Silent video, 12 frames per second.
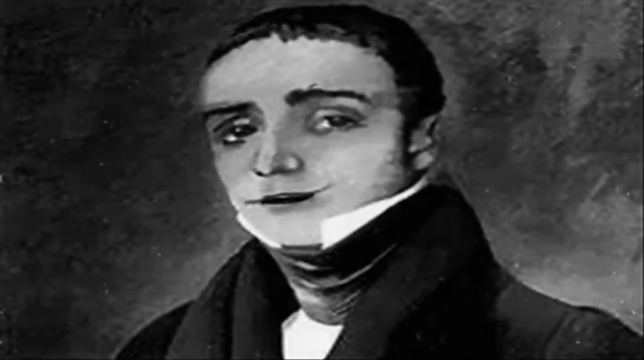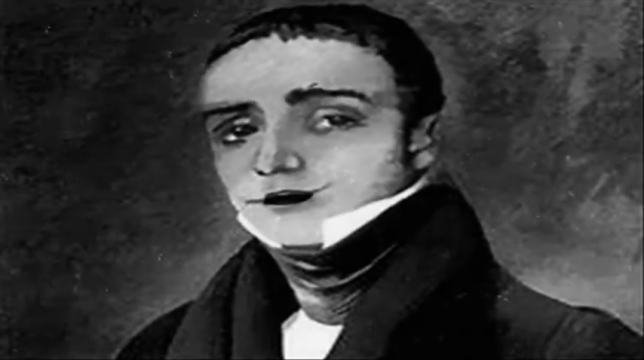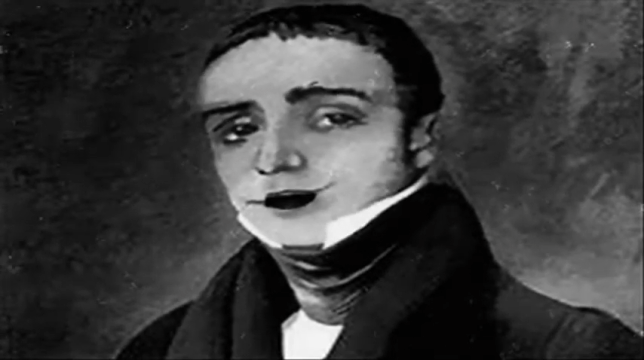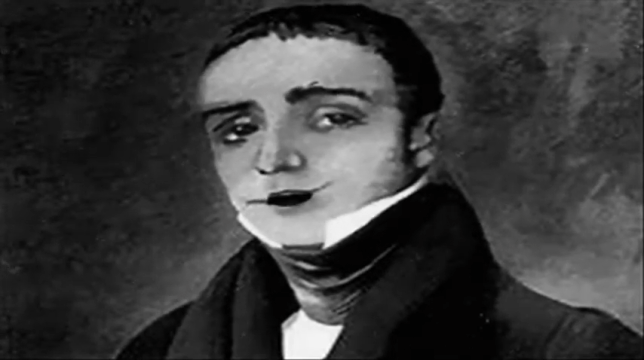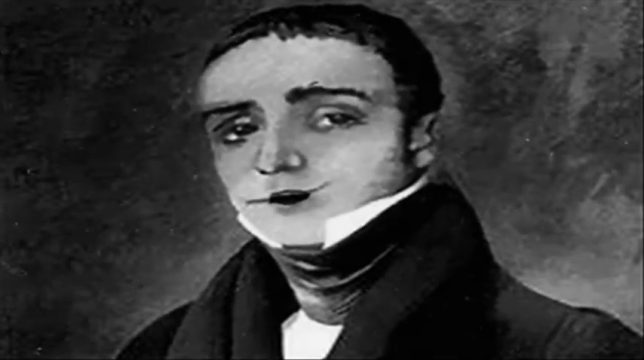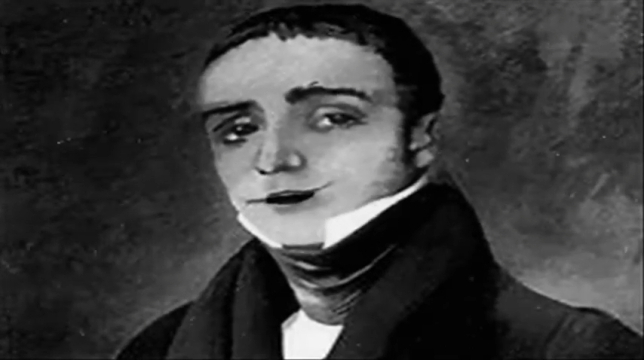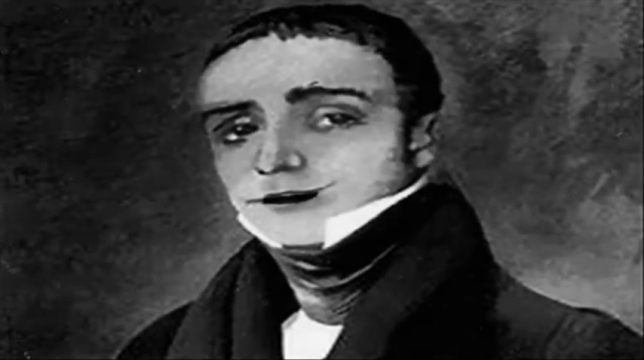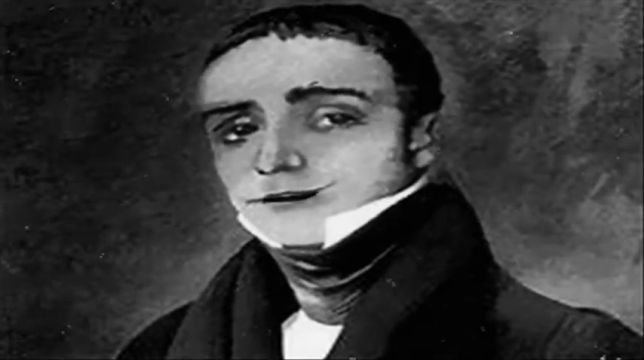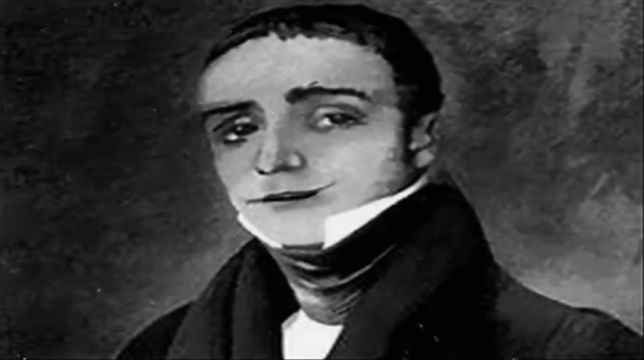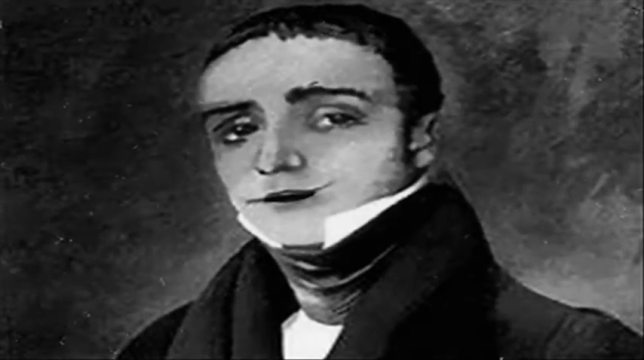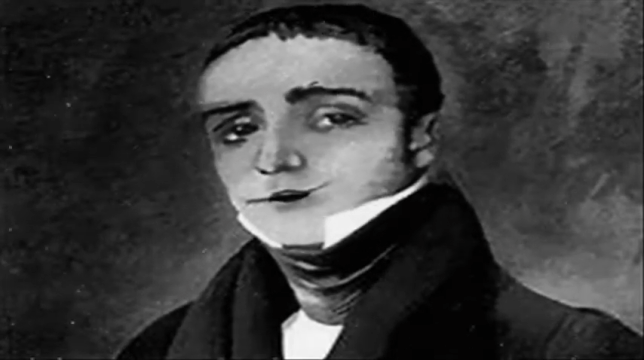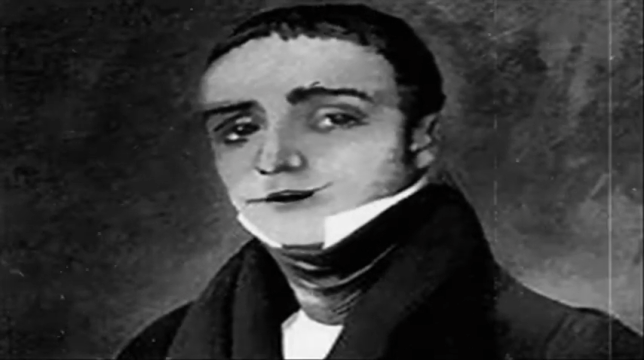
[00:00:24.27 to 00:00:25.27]
Cross,
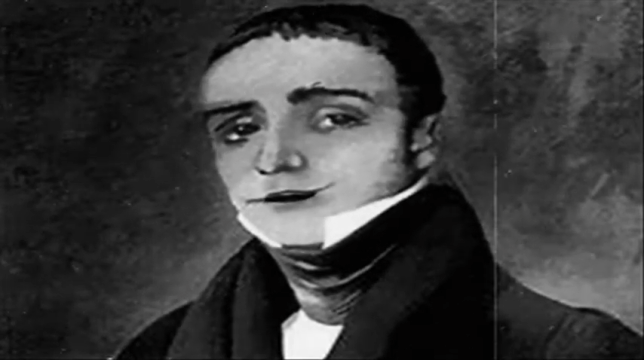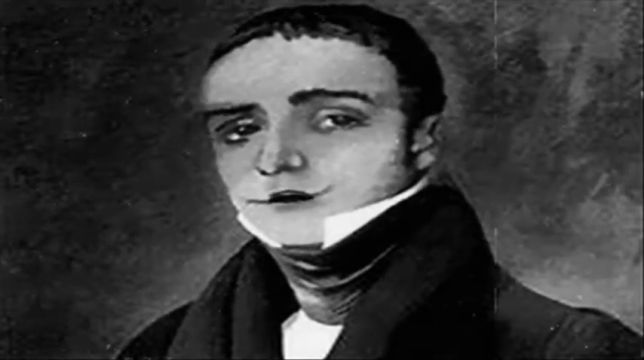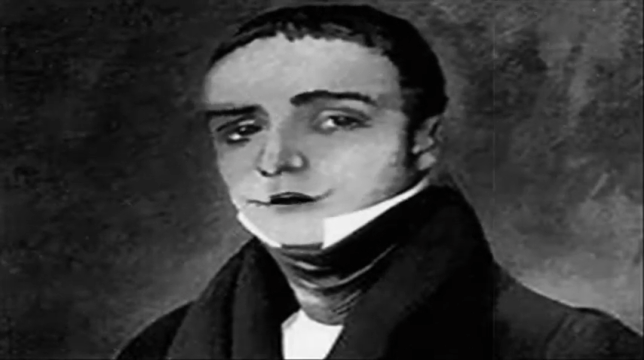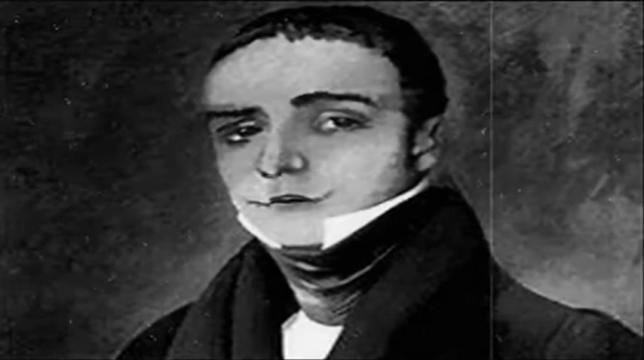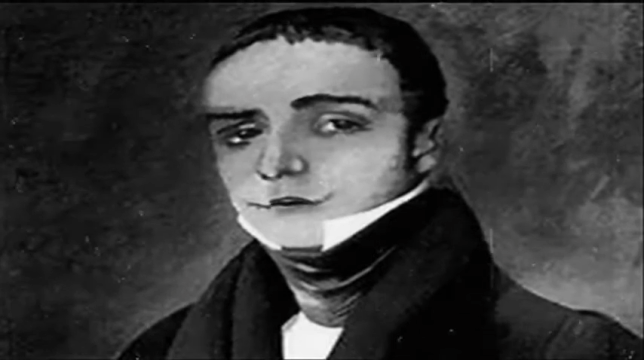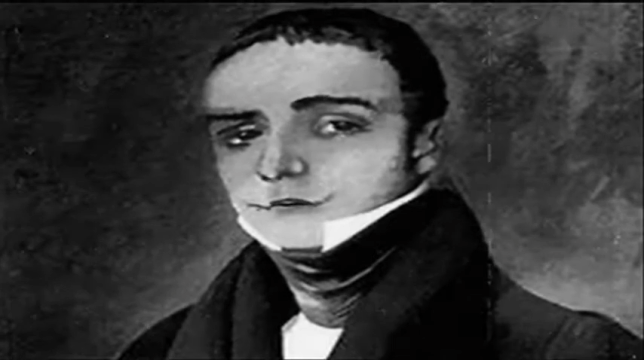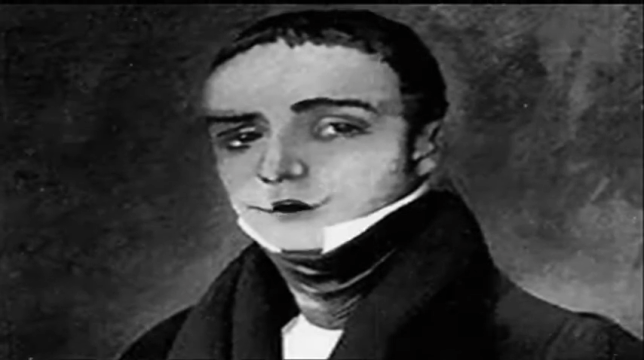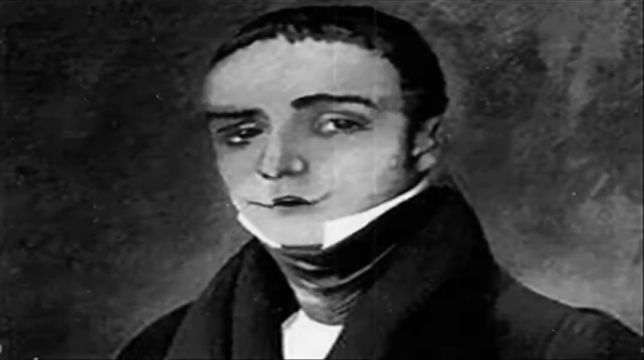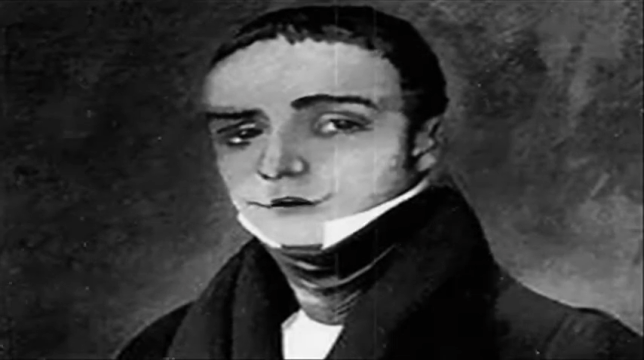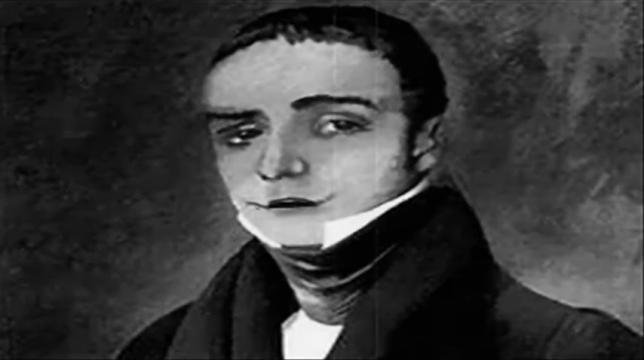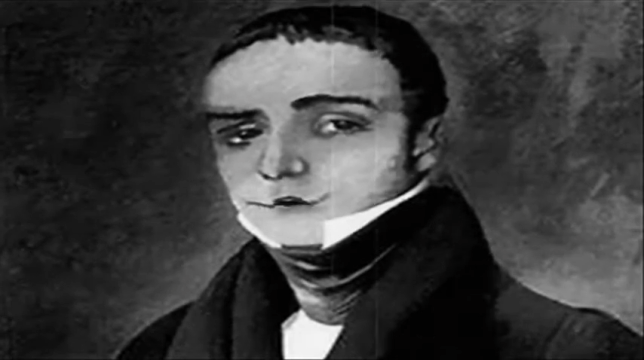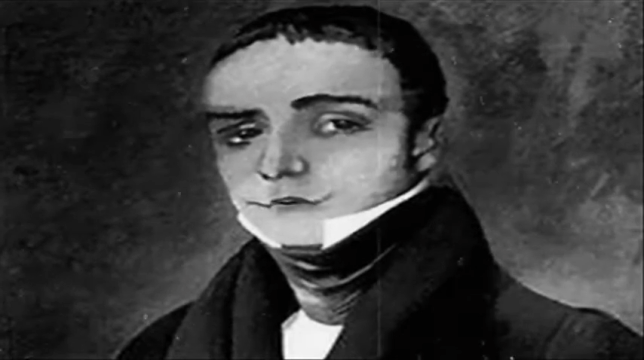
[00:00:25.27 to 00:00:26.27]
horrid, and
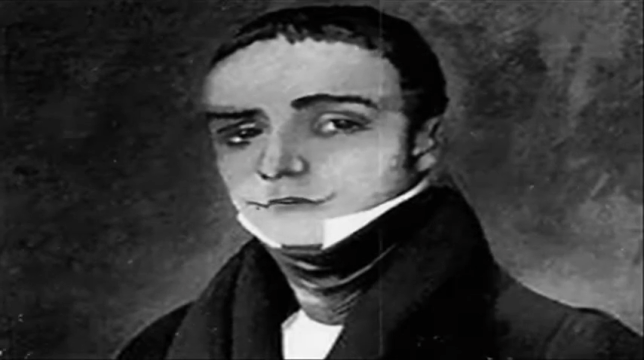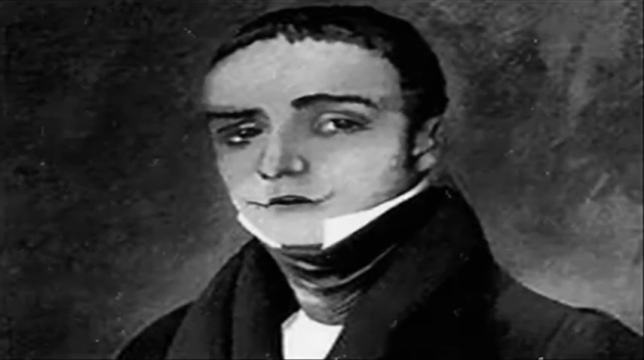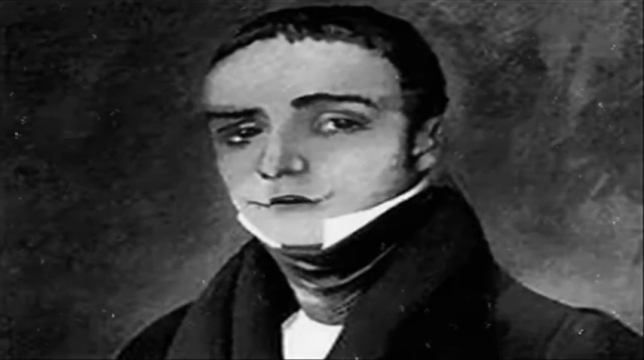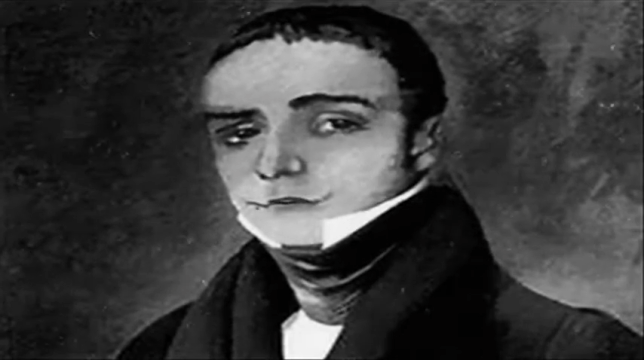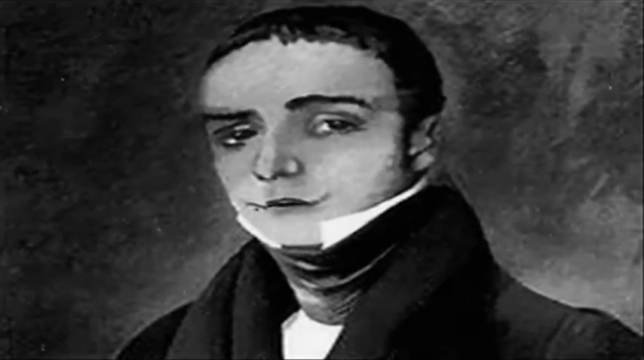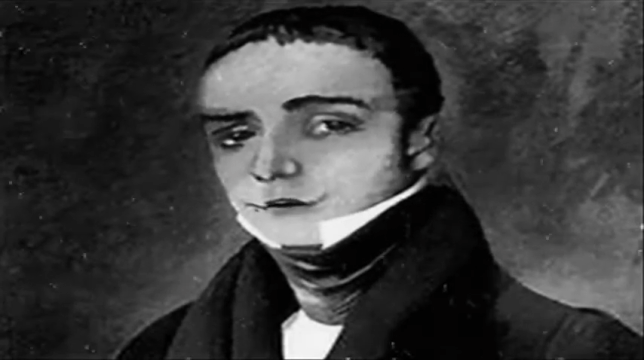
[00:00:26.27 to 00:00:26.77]
uncivil,